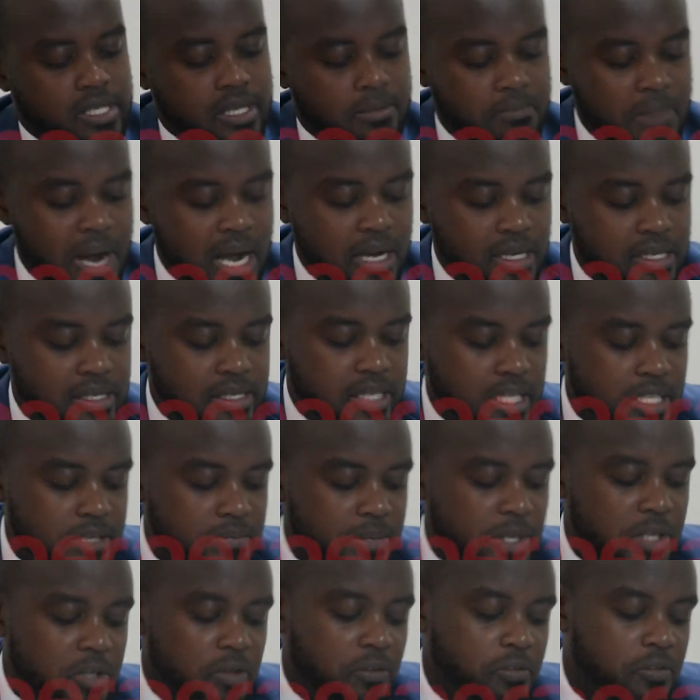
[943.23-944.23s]
a bank
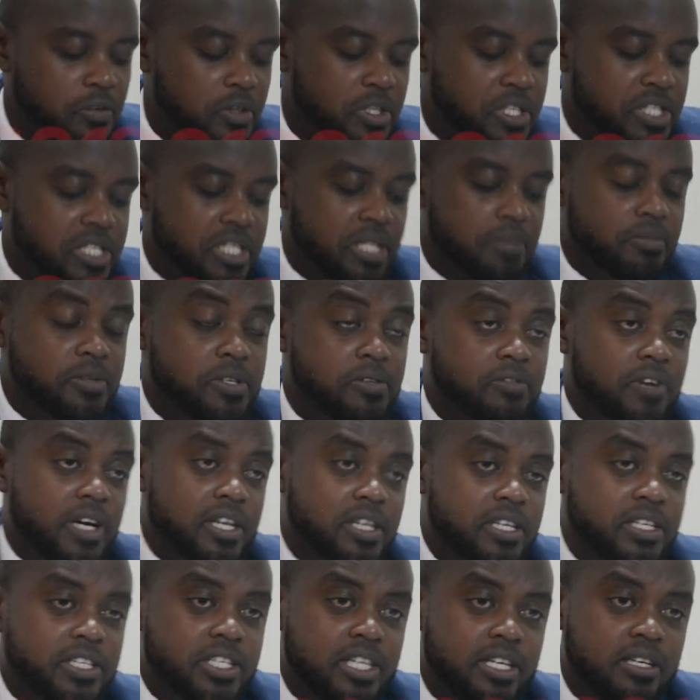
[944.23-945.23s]
statement of Footsteps
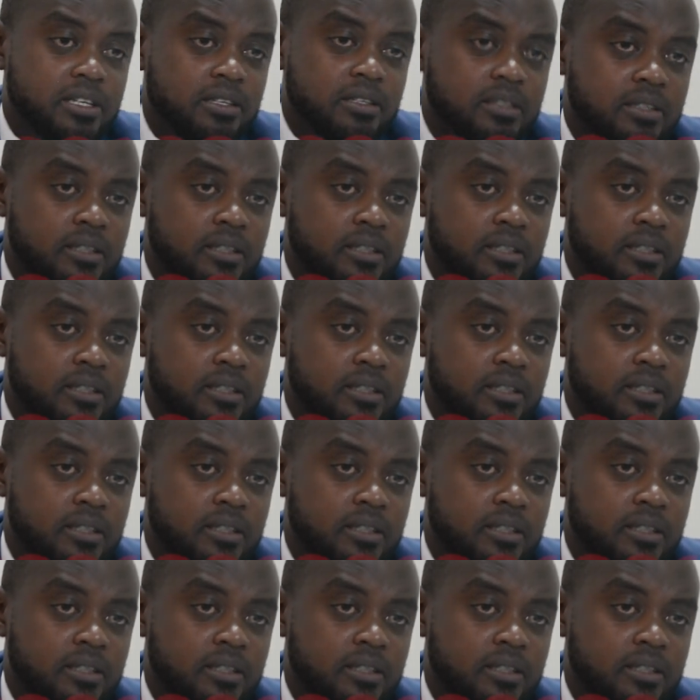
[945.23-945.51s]
Furniture.